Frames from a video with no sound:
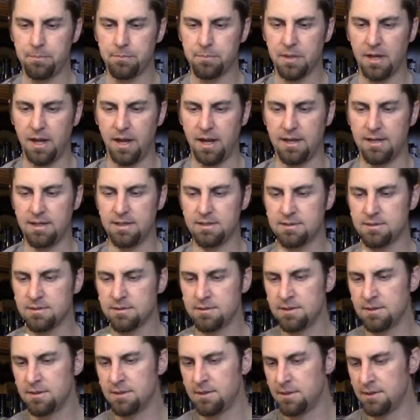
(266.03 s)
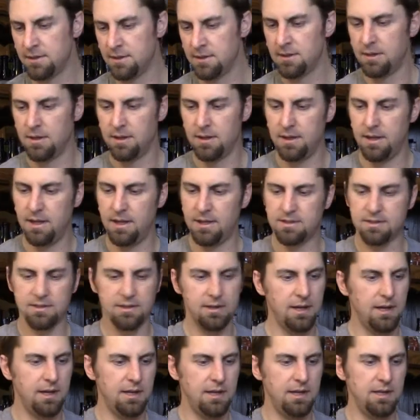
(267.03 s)
Yeah, it's
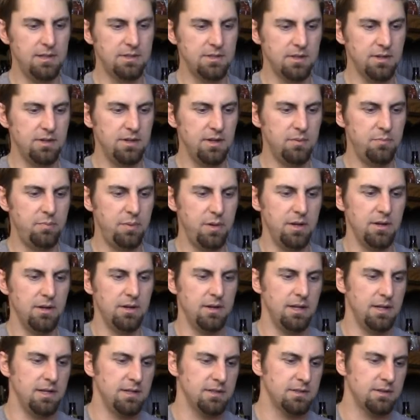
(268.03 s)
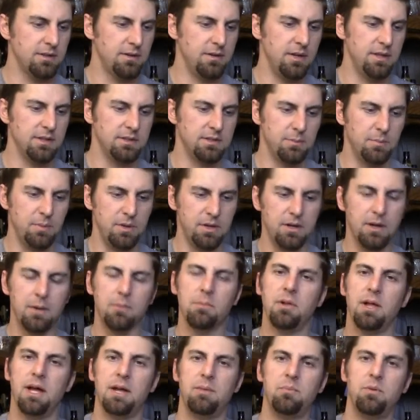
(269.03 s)
a good beer, and it's a beer
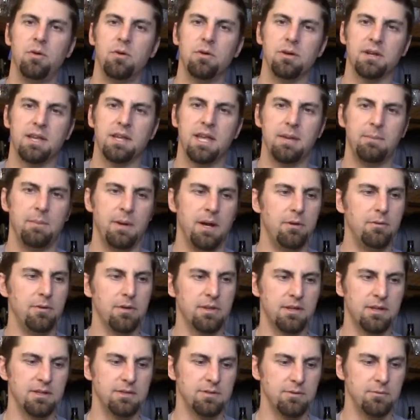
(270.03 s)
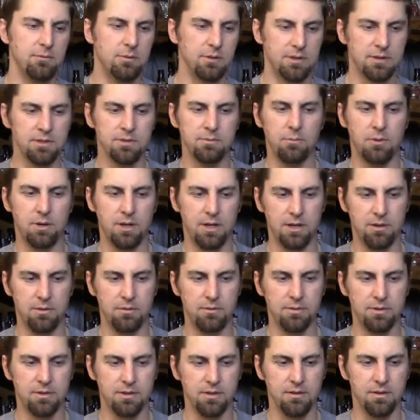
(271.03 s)
I'm glad Port came out with, because it works well
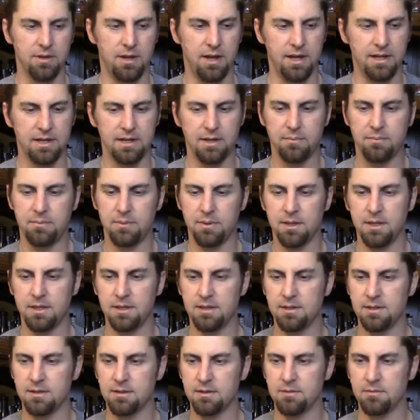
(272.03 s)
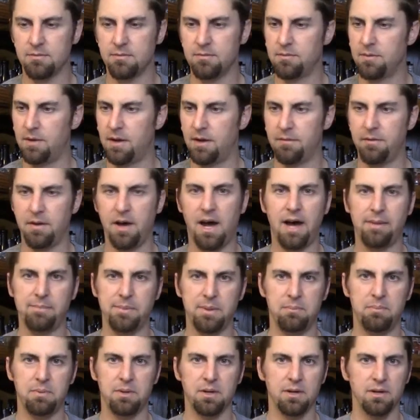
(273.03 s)
with their lineup of
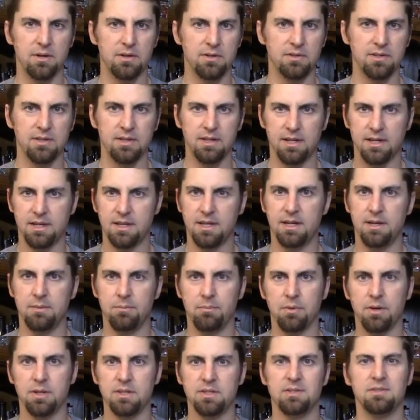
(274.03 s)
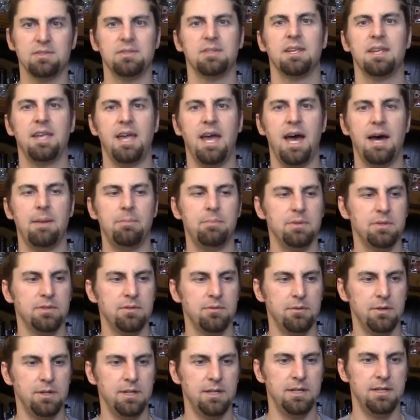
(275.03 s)
hoppy beers, and then kind of bridges the gap
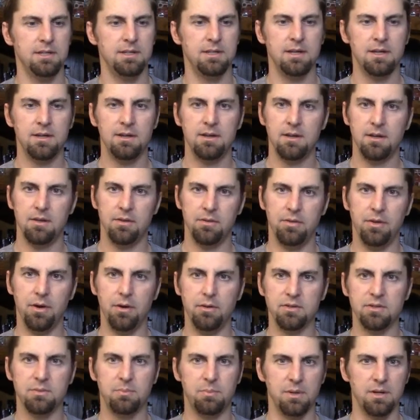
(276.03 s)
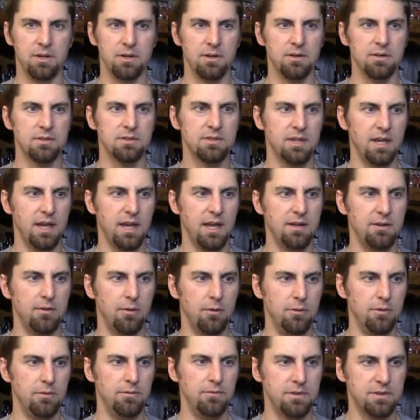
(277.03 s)
between those beers and
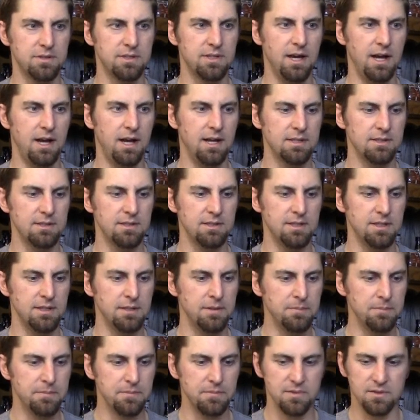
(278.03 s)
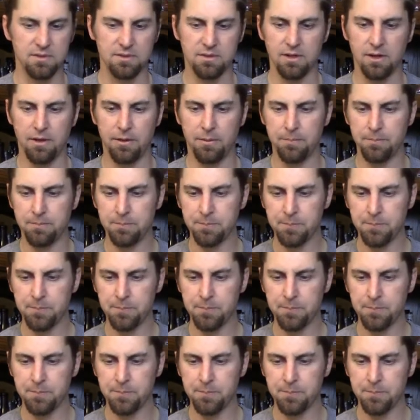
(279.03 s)
Old Viscosity. So,